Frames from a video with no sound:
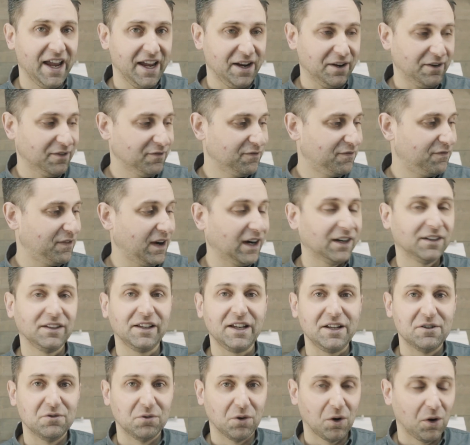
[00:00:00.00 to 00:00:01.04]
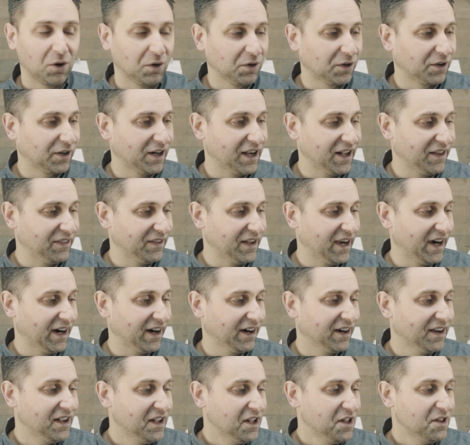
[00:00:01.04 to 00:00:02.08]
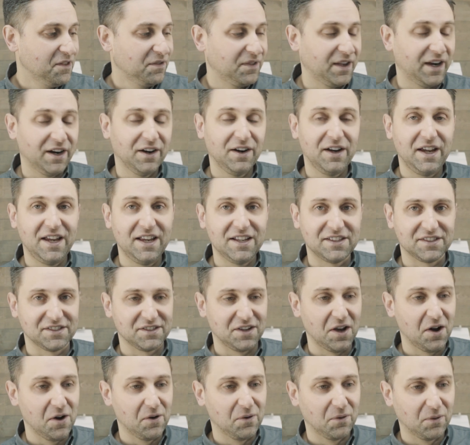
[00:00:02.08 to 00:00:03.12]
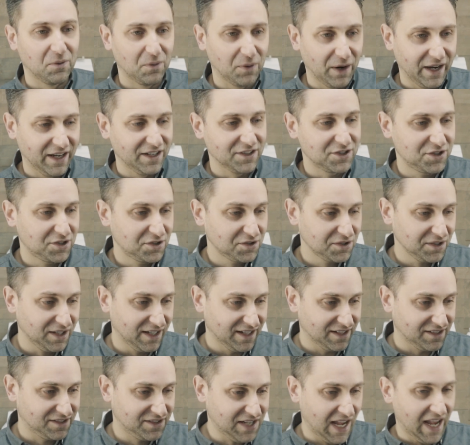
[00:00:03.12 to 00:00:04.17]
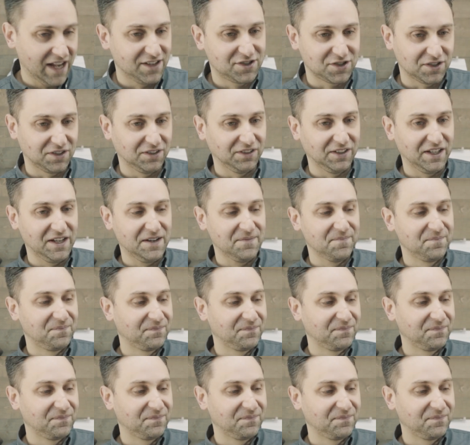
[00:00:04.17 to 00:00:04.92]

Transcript: a Fairlead roller on there, there is no winch intentionally.